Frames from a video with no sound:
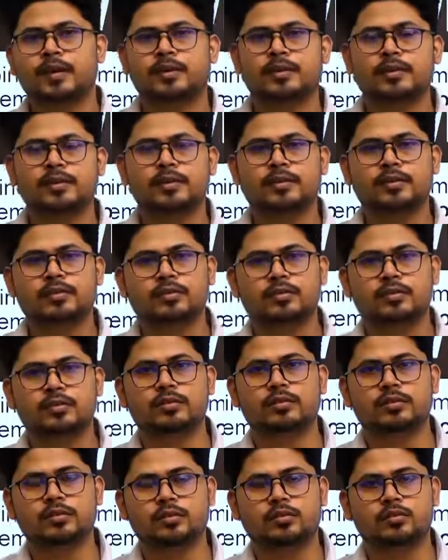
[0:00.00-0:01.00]

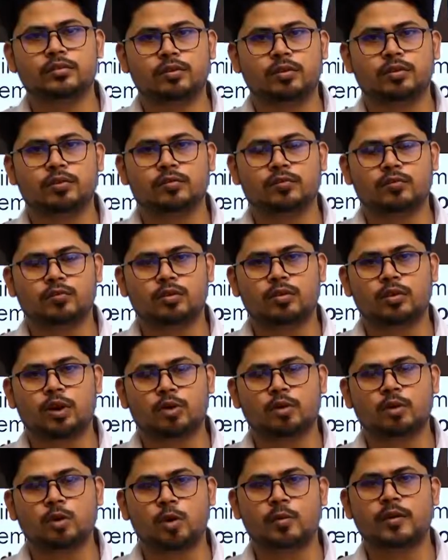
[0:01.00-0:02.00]

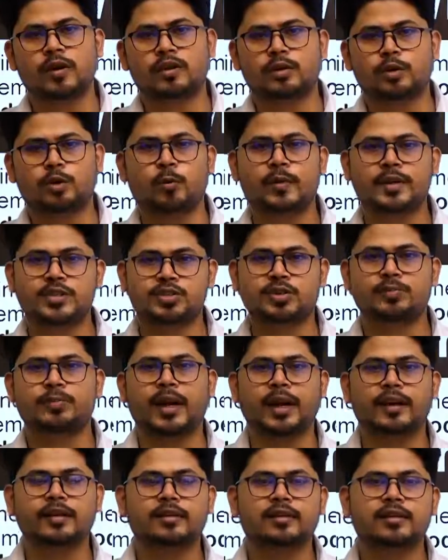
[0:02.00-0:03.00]
not global, domestic
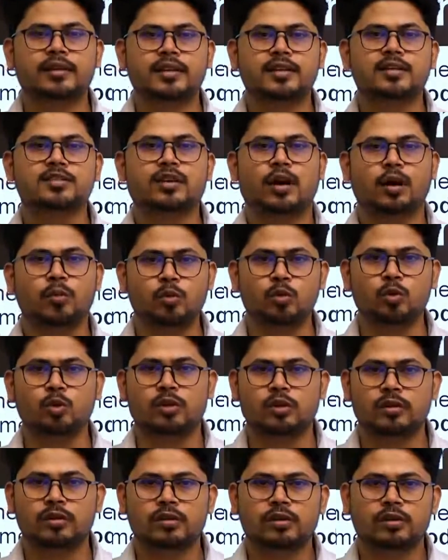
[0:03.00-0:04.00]
brand is
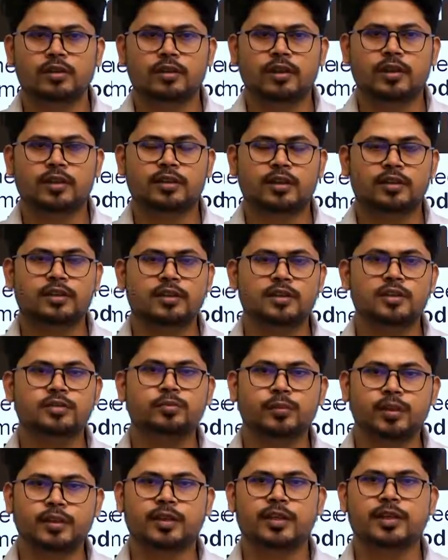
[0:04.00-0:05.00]
Amul, and the other is
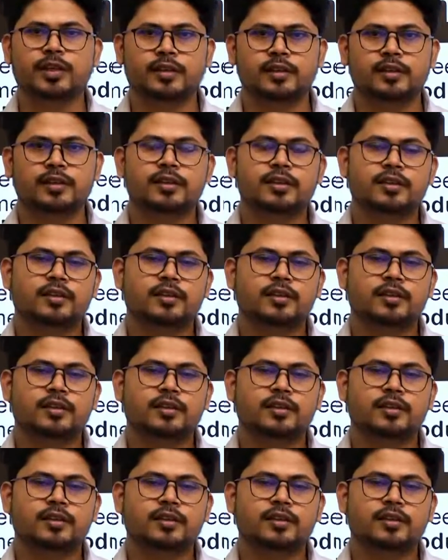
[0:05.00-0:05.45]
Mother Dairy.